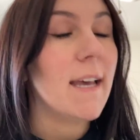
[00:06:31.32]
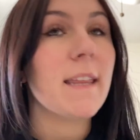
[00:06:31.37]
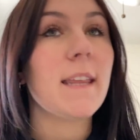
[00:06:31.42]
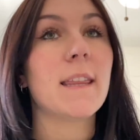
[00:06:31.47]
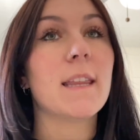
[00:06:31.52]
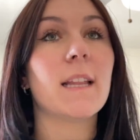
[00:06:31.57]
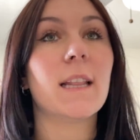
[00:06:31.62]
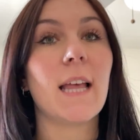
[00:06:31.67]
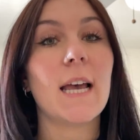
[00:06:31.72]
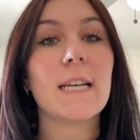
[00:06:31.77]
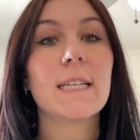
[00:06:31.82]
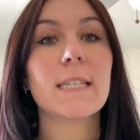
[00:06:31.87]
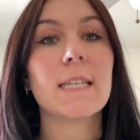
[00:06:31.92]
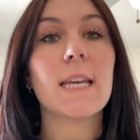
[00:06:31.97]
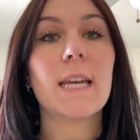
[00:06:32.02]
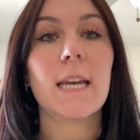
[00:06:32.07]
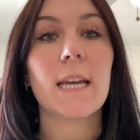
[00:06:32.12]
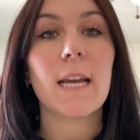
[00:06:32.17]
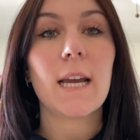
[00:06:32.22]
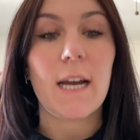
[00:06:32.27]
then the last
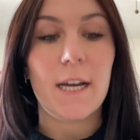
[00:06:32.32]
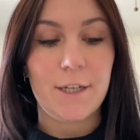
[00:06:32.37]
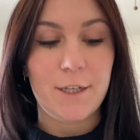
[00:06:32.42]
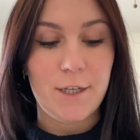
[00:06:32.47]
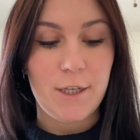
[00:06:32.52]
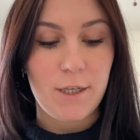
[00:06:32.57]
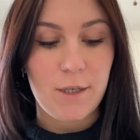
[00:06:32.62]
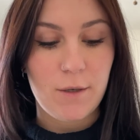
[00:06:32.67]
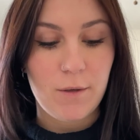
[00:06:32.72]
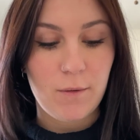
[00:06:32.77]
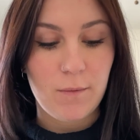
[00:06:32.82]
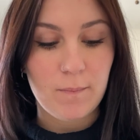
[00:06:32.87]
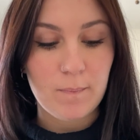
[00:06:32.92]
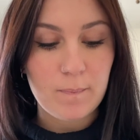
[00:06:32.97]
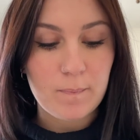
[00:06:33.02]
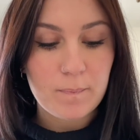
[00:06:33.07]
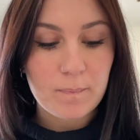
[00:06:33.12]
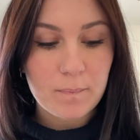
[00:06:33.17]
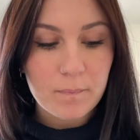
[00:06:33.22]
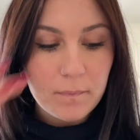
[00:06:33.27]
thing I do
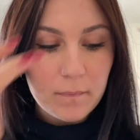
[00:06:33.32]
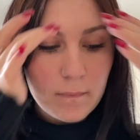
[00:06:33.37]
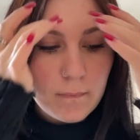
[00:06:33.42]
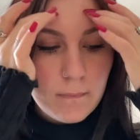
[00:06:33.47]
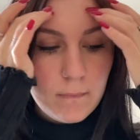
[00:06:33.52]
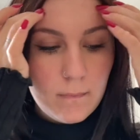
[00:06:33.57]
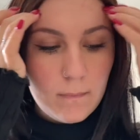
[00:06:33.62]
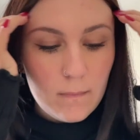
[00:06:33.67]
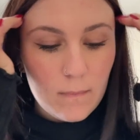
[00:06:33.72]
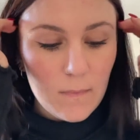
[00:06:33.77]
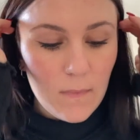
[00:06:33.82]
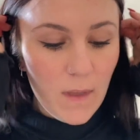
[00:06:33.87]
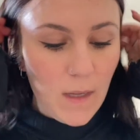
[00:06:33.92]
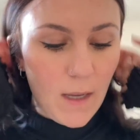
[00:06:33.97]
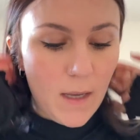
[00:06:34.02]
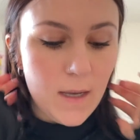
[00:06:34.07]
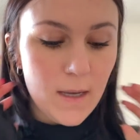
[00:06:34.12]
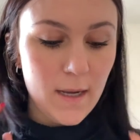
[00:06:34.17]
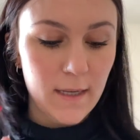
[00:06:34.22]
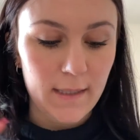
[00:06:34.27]

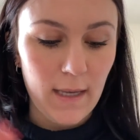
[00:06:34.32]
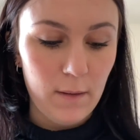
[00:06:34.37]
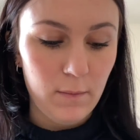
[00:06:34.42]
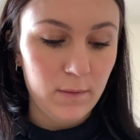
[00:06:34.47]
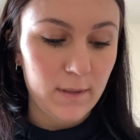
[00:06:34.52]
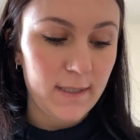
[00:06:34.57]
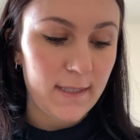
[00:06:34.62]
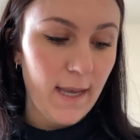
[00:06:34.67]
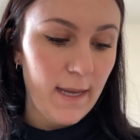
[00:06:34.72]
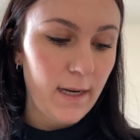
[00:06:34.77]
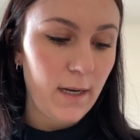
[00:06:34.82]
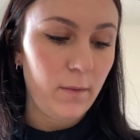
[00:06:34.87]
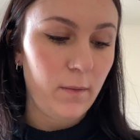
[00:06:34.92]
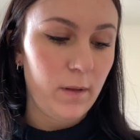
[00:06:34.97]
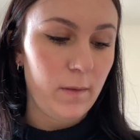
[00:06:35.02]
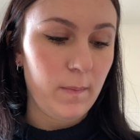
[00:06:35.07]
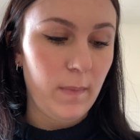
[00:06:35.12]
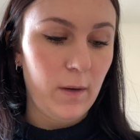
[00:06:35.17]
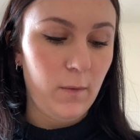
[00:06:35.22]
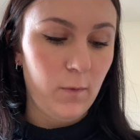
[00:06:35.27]
is I will set it
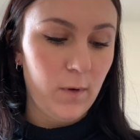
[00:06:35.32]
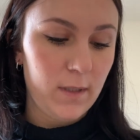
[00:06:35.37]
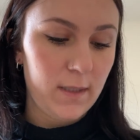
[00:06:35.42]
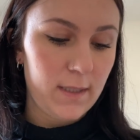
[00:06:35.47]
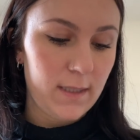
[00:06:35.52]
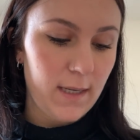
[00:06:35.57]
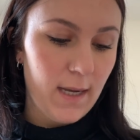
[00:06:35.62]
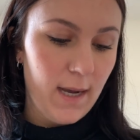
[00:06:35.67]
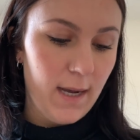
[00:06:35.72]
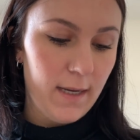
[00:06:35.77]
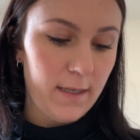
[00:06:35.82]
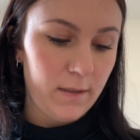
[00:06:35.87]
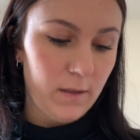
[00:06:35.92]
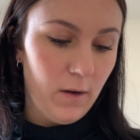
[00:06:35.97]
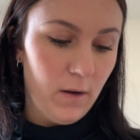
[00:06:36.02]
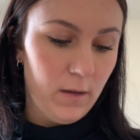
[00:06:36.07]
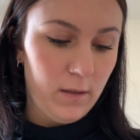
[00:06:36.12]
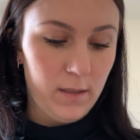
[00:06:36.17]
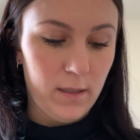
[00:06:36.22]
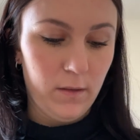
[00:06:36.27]
with my One Size
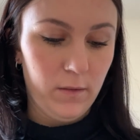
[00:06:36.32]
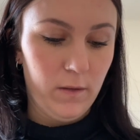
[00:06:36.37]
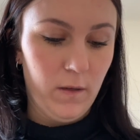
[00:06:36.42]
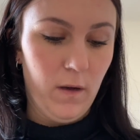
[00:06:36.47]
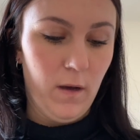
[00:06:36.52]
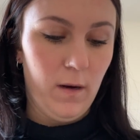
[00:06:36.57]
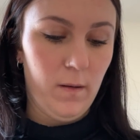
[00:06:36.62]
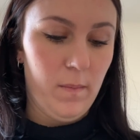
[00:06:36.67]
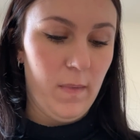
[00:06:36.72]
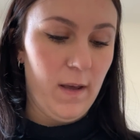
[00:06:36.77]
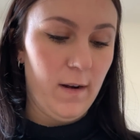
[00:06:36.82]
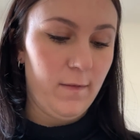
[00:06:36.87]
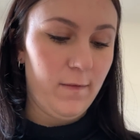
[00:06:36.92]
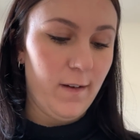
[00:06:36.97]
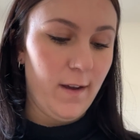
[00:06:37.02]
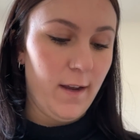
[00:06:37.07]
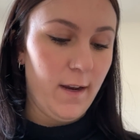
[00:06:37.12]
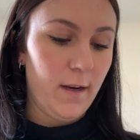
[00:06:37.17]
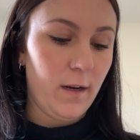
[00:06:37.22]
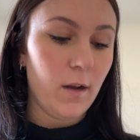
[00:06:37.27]
Until Dawn
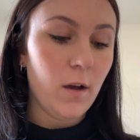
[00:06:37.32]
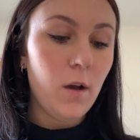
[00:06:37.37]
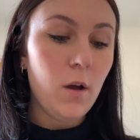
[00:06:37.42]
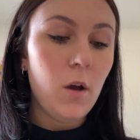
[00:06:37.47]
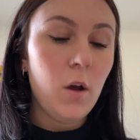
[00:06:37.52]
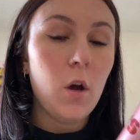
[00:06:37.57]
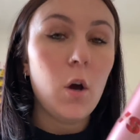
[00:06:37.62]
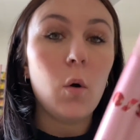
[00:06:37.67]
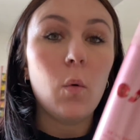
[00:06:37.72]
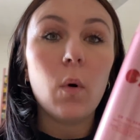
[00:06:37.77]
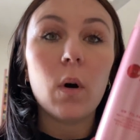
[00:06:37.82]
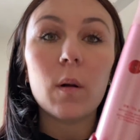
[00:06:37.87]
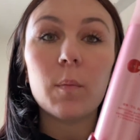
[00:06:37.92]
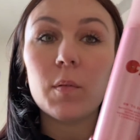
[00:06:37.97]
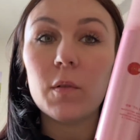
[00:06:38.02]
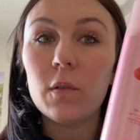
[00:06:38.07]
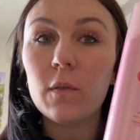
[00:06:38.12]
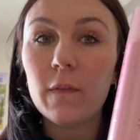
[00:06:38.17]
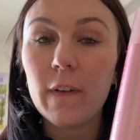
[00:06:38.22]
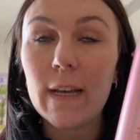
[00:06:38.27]
mattifying
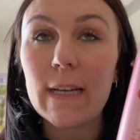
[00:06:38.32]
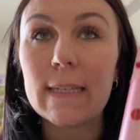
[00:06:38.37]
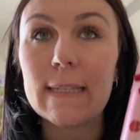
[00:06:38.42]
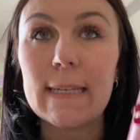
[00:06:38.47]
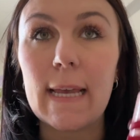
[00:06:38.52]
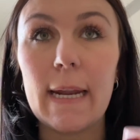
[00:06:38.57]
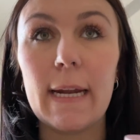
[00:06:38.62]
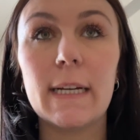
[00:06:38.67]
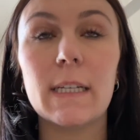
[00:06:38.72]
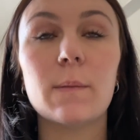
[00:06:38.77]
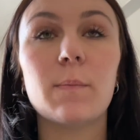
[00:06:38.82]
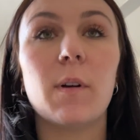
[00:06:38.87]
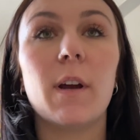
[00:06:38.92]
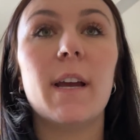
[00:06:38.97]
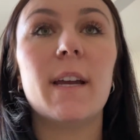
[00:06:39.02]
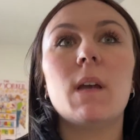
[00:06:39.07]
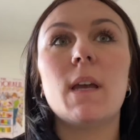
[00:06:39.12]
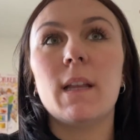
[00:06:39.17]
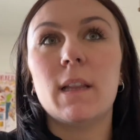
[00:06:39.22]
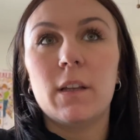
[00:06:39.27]
waterproof setting
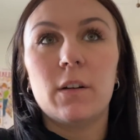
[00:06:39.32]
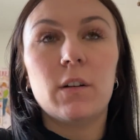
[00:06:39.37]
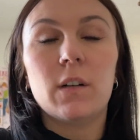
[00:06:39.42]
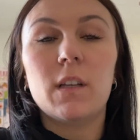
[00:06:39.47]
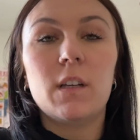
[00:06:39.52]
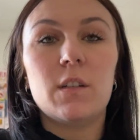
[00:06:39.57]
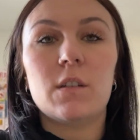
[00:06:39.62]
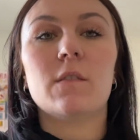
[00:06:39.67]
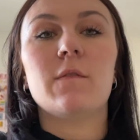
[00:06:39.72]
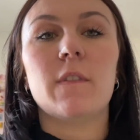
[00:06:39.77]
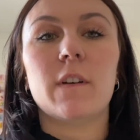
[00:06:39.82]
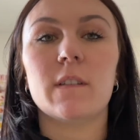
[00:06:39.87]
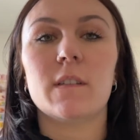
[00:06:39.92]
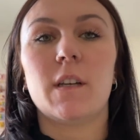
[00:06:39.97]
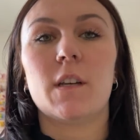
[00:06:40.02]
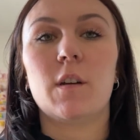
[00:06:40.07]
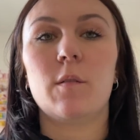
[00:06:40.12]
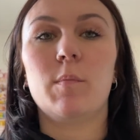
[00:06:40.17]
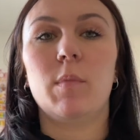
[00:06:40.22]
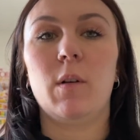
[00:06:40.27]
spray. It literally just feels
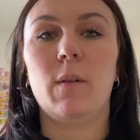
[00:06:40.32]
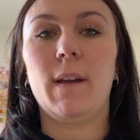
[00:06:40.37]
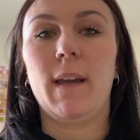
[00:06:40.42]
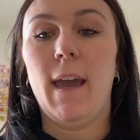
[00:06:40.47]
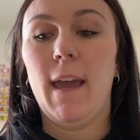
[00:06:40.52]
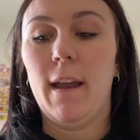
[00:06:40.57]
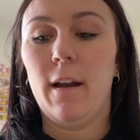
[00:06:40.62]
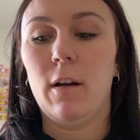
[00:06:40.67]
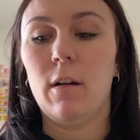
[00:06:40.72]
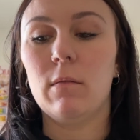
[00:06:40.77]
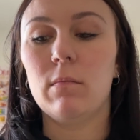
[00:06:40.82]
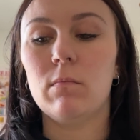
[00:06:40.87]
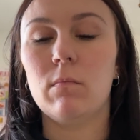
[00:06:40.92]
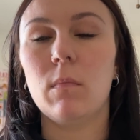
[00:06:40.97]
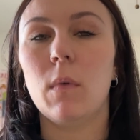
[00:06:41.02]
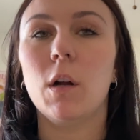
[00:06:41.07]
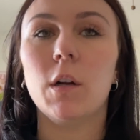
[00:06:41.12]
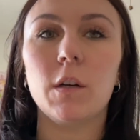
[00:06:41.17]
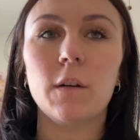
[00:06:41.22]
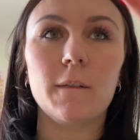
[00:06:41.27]
like you're blowing air
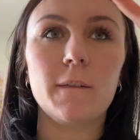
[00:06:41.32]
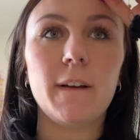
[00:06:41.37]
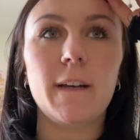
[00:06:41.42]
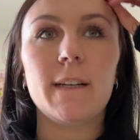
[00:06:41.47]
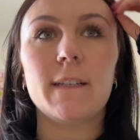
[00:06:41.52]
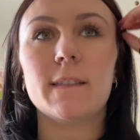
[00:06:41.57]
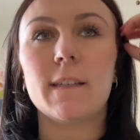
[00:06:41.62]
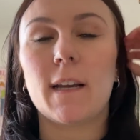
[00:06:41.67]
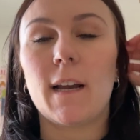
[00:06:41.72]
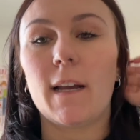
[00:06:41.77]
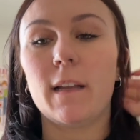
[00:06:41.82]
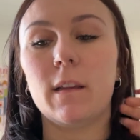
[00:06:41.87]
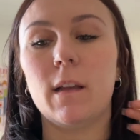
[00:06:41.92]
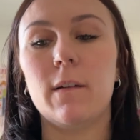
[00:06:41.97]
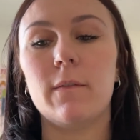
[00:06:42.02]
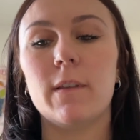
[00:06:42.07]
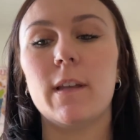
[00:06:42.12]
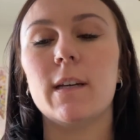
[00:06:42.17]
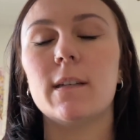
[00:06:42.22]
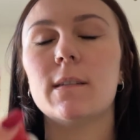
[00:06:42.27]
on your face. Like, I
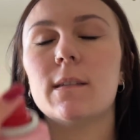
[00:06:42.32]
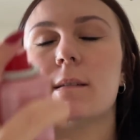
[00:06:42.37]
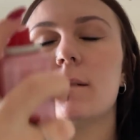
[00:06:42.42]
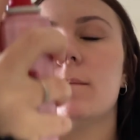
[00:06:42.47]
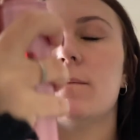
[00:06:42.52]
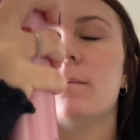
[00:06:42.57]
love this.